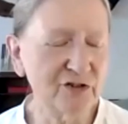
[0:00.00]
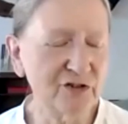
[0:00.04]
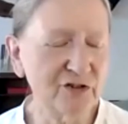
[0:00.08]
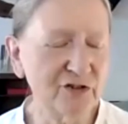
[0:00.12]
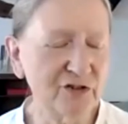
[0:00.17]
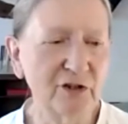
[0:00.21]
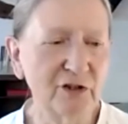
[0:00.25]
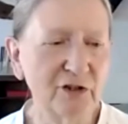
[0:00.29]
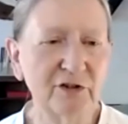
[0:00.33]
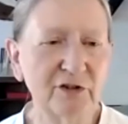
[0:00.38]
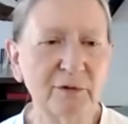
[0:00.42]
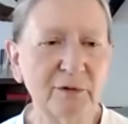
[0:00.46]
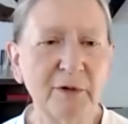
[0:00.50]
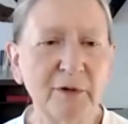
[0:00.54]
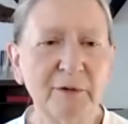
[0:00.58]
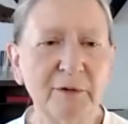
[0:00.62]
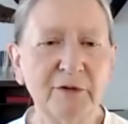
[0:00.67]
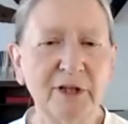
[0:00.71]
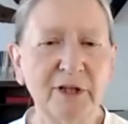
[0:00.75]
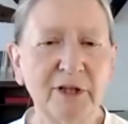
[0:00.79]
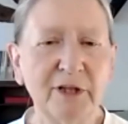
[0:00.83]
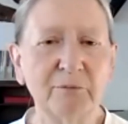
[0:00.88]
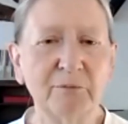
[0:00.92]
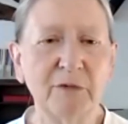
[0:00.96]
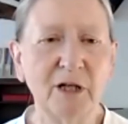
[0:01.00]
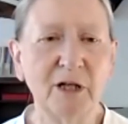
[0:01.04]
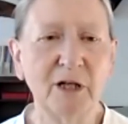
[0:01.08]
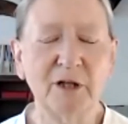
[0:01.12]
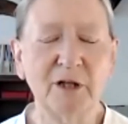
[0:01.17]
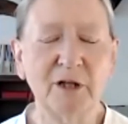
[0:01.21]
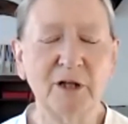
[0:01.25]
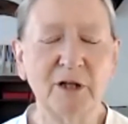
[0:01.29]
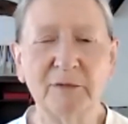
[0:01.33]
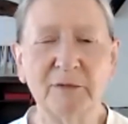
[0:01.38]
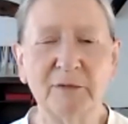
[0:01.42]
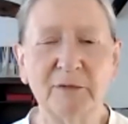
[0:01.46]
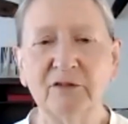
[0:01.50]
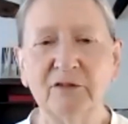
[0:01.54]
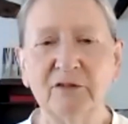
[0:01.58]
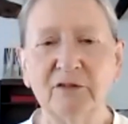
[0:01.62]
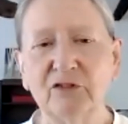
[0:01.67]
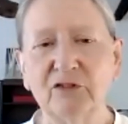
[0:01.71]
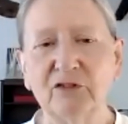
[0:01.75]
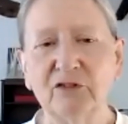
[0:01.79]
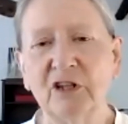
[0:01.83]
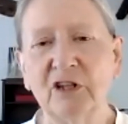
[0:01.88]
You know, remembering Baba means